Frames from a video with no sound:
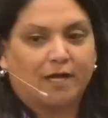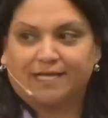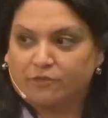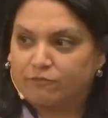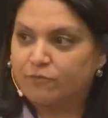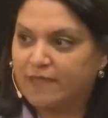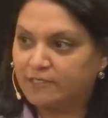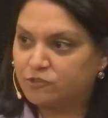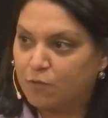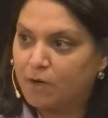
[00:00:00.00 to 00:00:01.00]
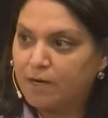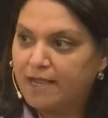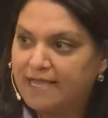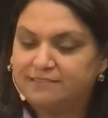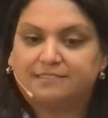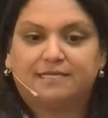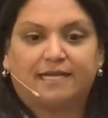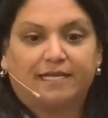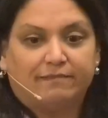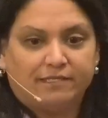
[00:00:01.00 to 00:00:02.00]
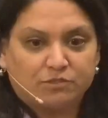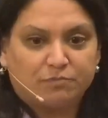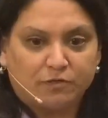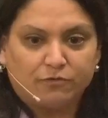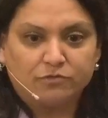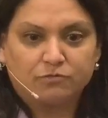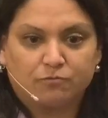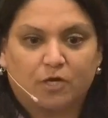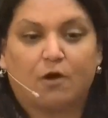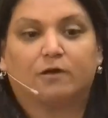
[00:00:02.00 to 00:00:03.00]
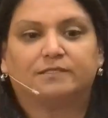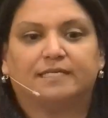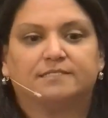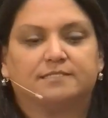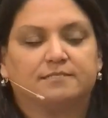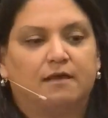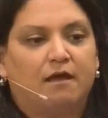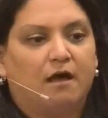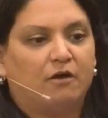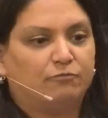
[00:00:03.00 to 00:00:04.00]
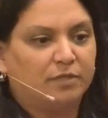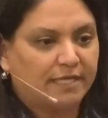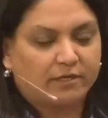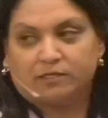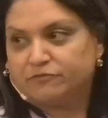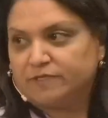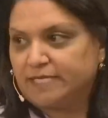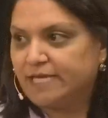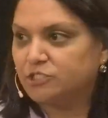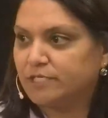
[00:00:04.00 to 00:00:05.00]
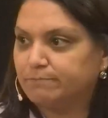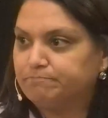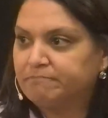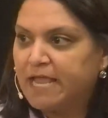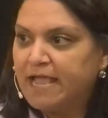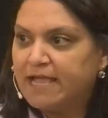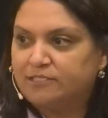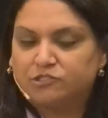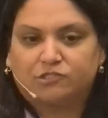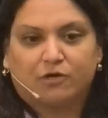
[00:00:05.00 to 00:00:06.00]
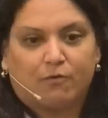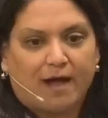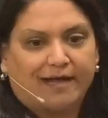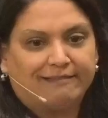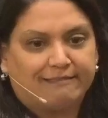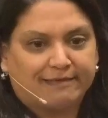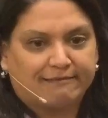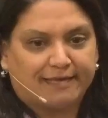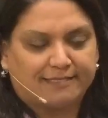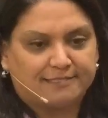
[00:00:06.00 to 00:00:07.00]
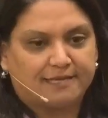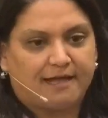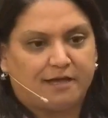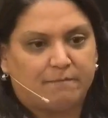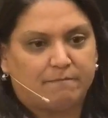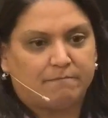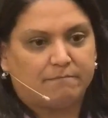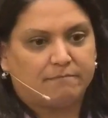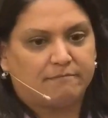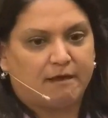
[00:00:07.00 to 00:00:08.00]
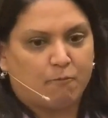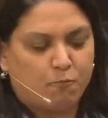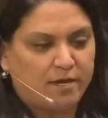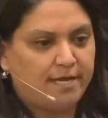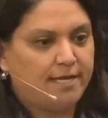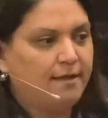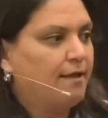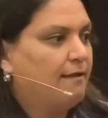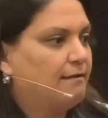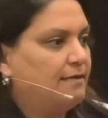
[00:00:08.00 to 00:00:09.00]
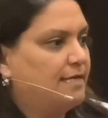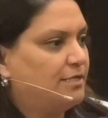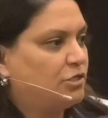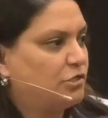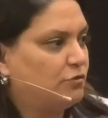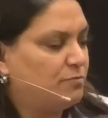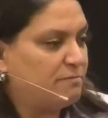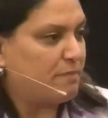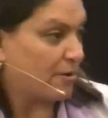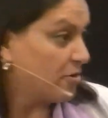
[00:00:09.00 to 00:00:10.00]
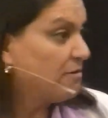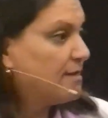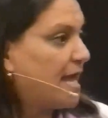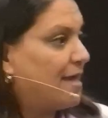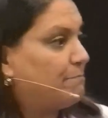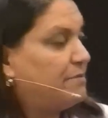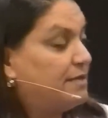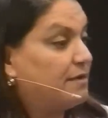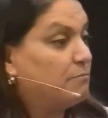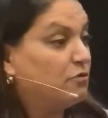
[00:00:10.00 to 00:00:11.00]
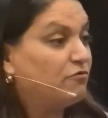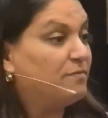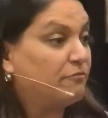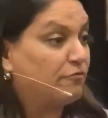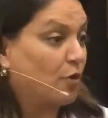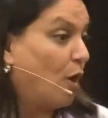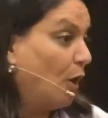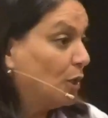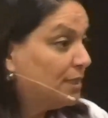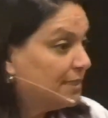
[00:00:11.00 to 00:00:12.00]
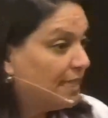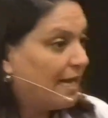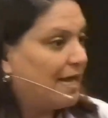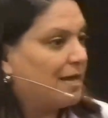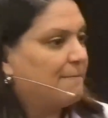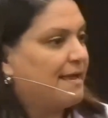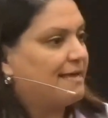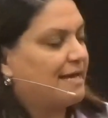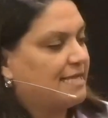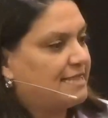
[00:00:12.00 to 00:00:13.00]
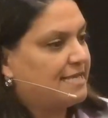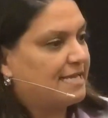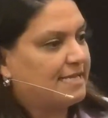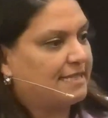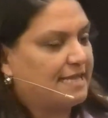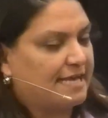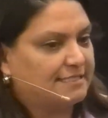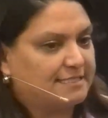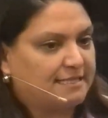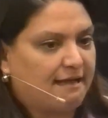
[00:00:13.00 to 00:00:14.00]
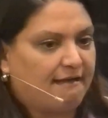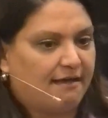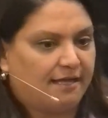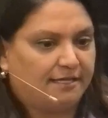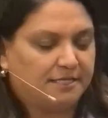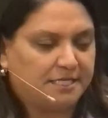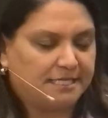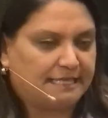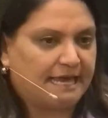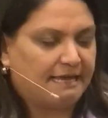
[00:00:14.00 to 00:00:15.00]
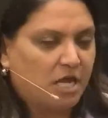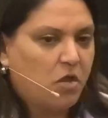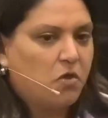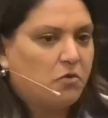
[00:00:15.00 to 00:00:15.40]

walking through that door and sitting in these pews, regardless of political affiliation. And so I think that, um, that we need to be better at being a movement for all. Um, and I think that, uh, that